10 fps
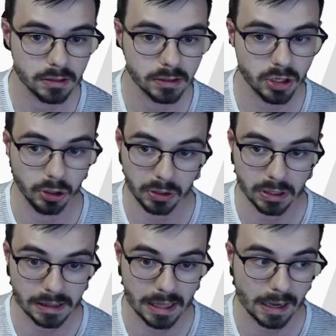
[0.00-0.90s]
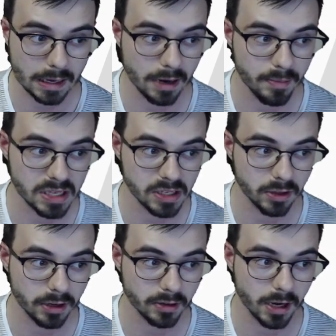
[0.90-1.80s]
It's going to look like that. Kind of messy
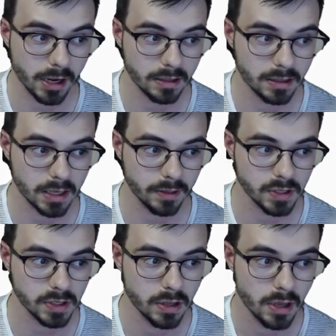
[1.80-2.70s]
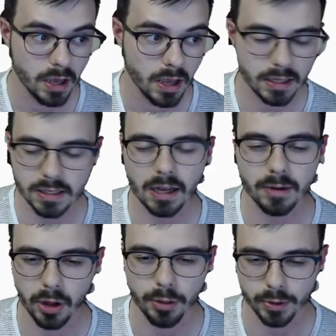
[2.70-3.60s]
looking, right? It's got this... It's not going to be
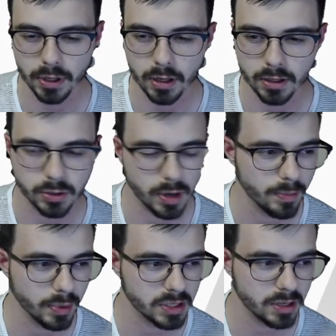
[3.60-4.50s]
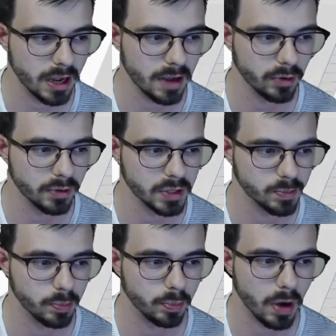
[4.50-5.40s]
all three colors, right? But it's going to have all these
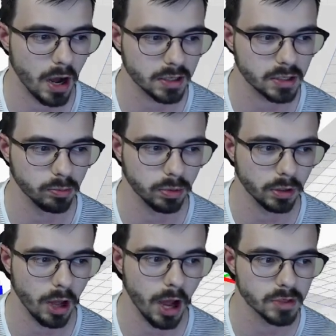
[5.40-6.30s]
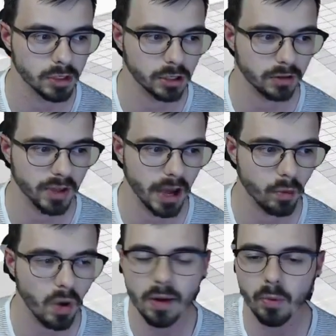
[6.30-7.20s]
blocks, globs, and all of that.
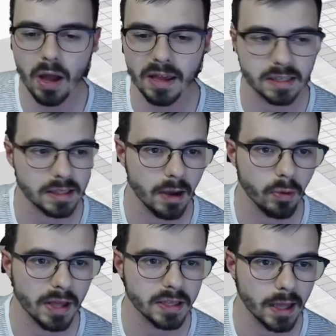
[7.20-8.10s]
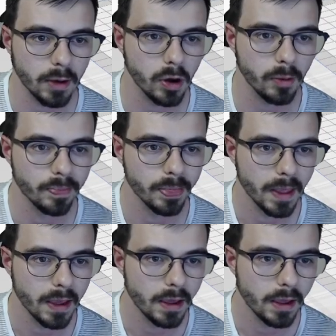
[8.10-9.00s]
Why, why is that? Why is that? Well,
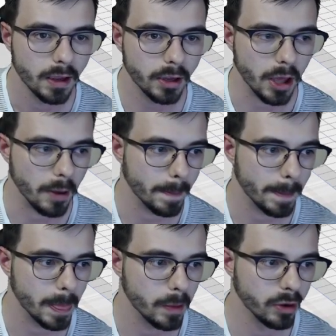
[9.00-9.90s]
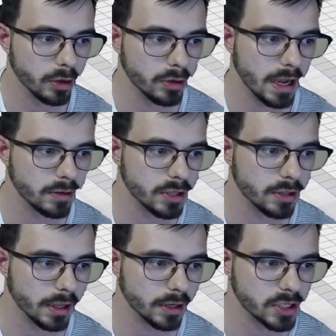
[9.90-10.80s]
here you go. We'll go down to the
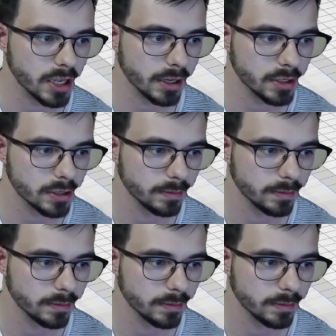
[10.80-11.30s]
layer settings.